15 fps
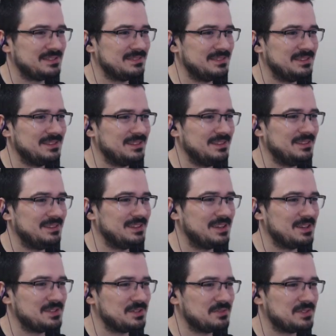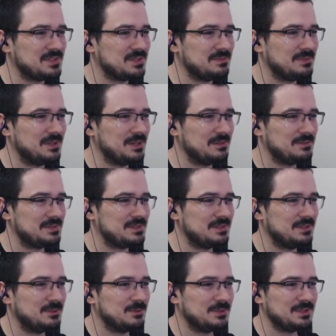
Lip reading: in the case of some games, it